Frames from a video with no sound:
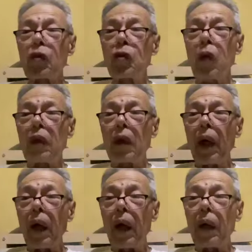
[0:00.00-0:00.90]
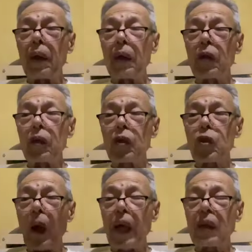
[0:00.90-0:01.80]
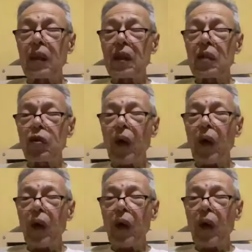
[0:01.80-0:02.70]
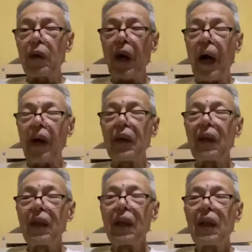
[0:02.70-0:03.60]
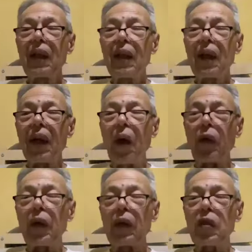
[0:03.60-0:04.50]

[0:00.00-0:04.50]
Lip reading: do the straight sauerkraut. You know,